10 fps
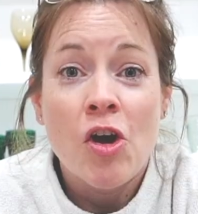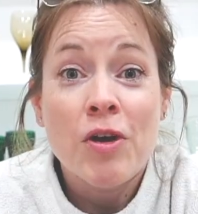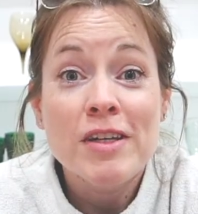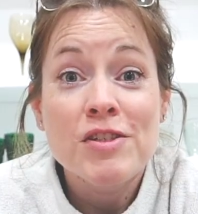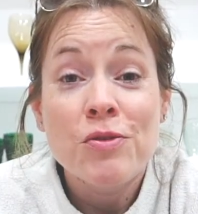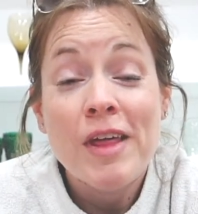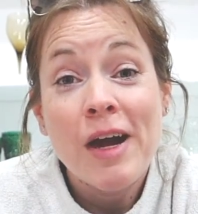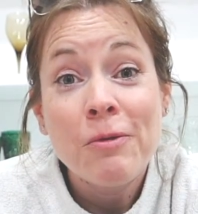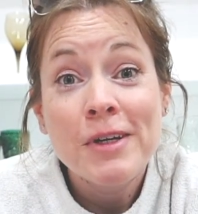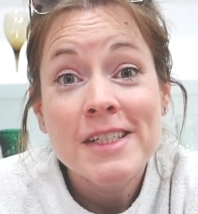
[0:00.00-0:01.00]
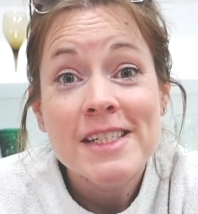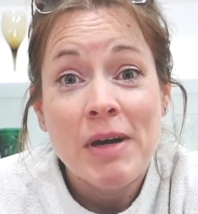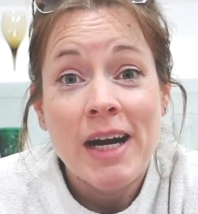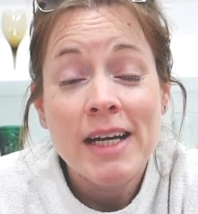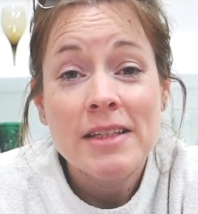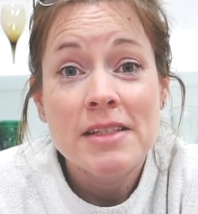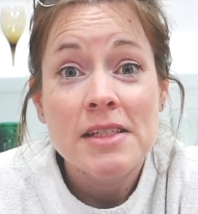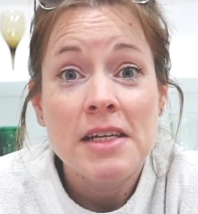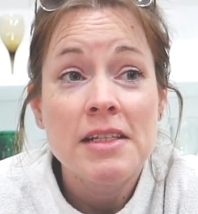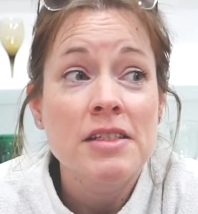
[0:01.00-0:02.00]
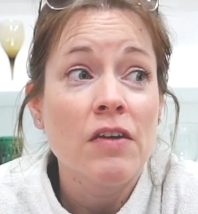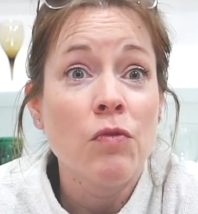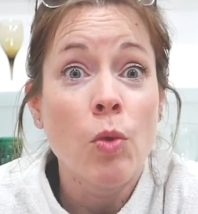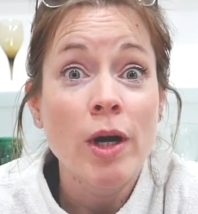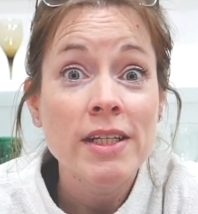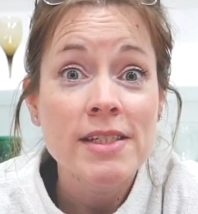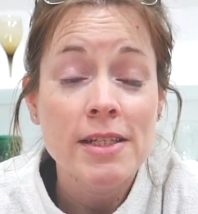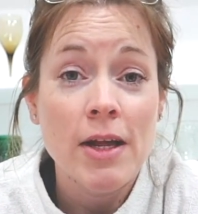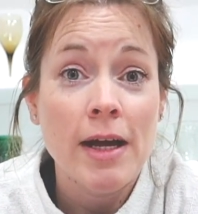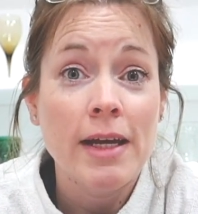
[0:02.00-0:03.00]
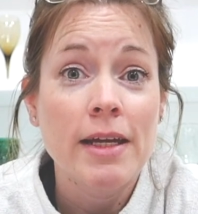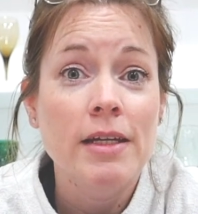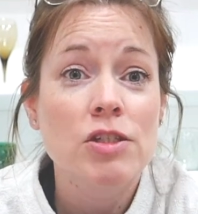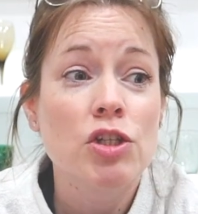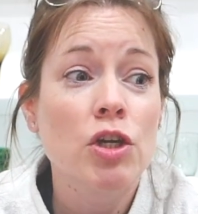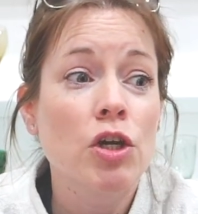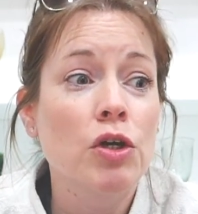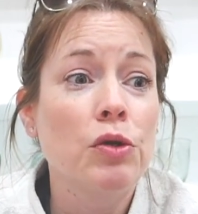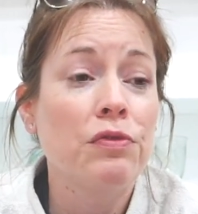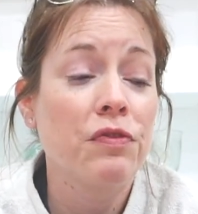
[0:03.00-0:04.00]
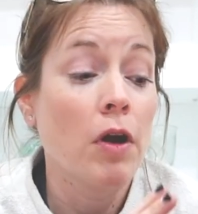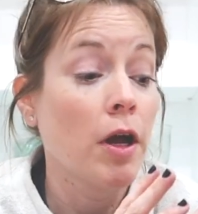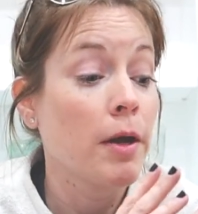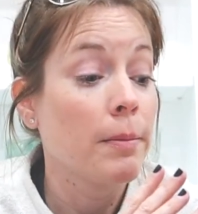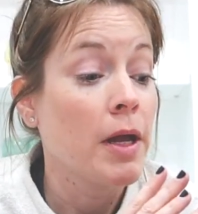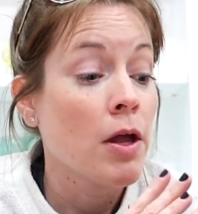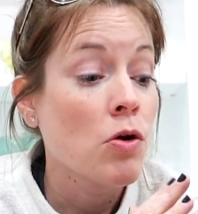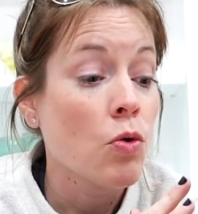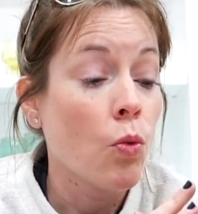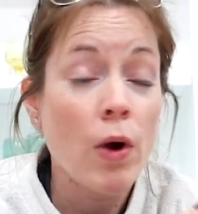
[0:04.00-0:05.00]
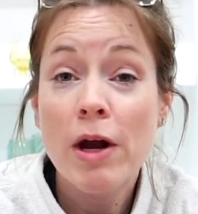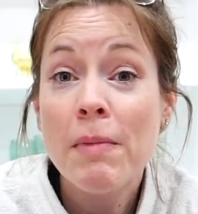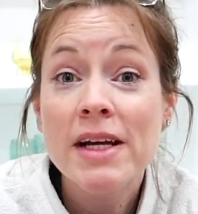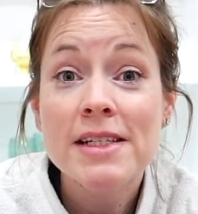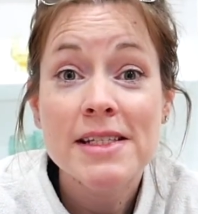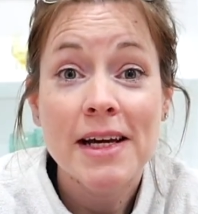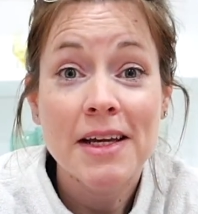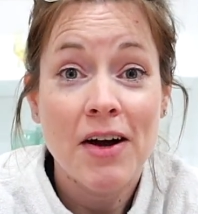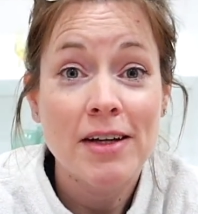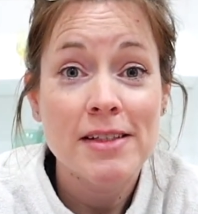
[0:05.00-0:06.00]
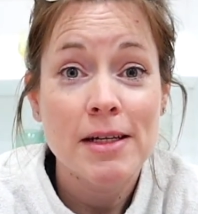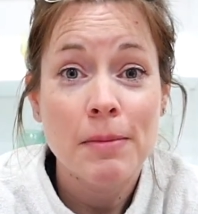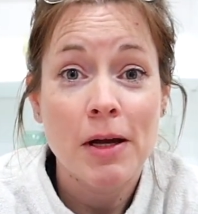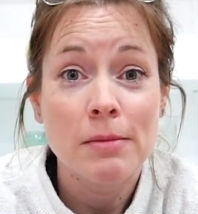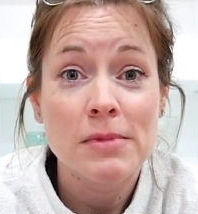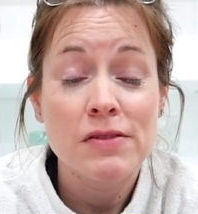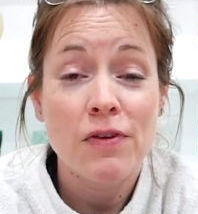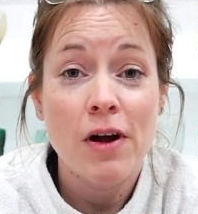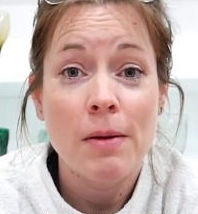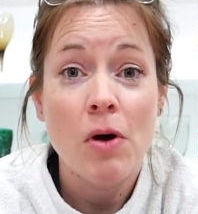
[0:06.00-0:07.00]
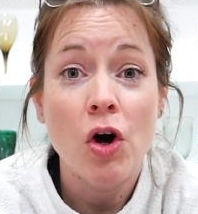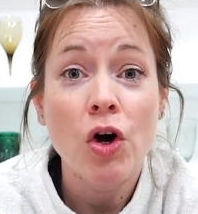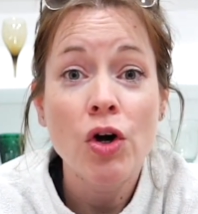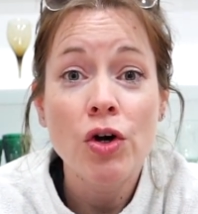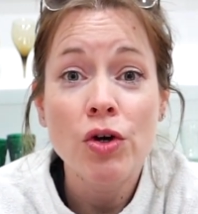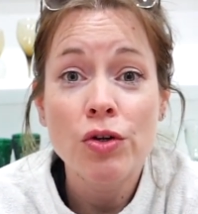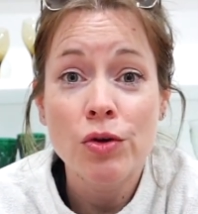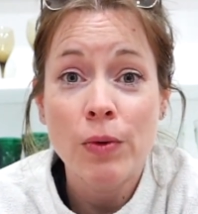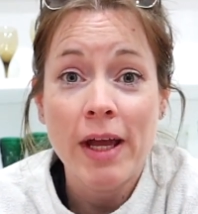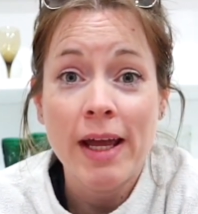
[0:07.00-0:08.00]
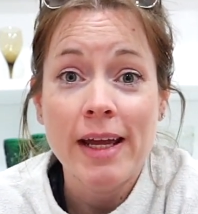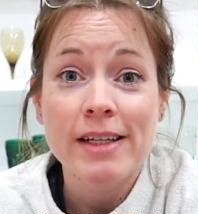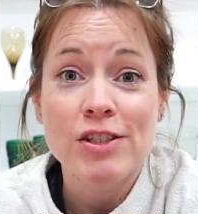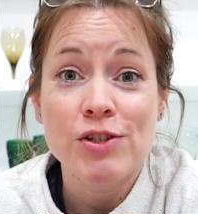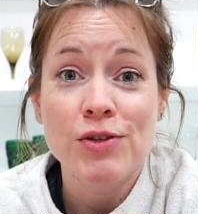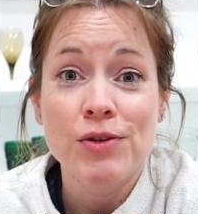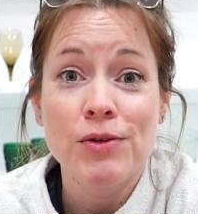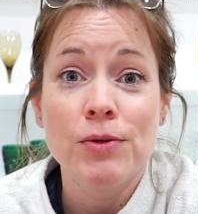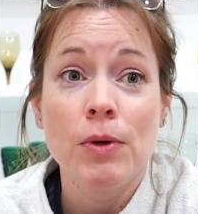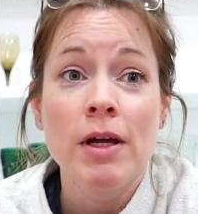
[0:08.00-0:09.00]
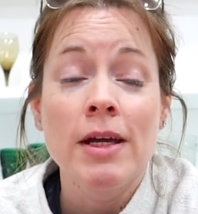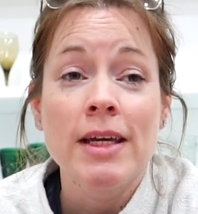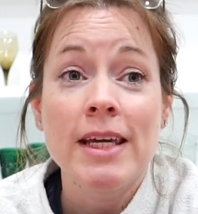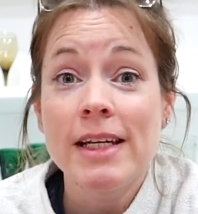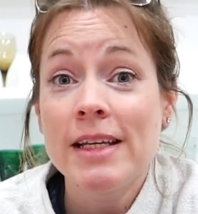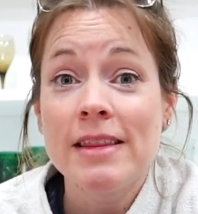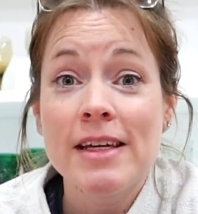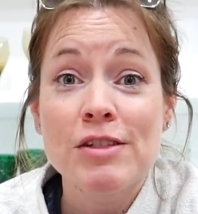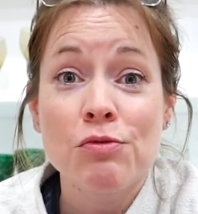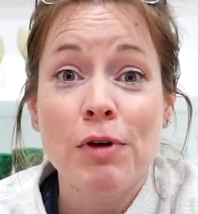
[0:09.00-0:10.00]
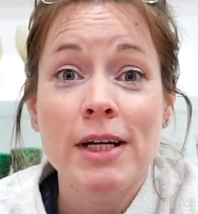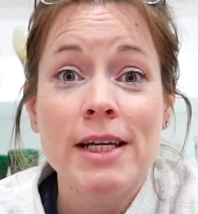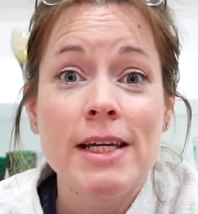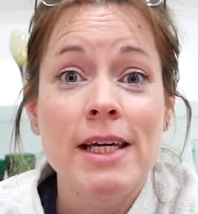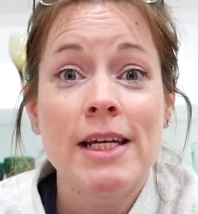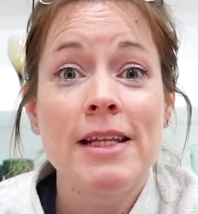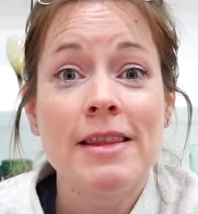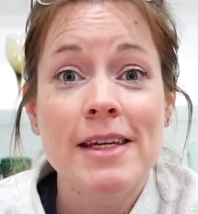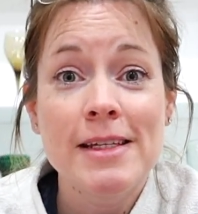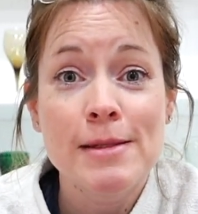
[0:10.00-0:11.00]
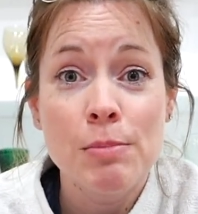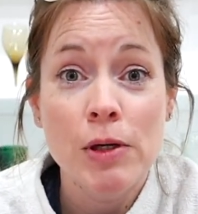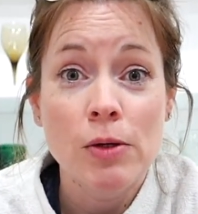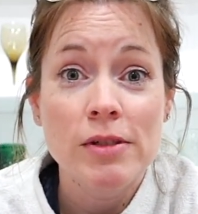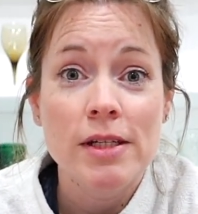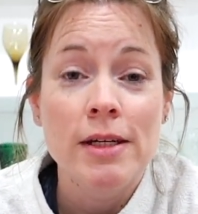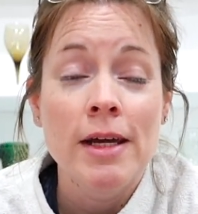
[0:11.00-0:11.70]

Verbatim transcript: Okay, so that was behind the scenes of what it's like to go from where my design concept comes from all the way to getting things ready, getting things built,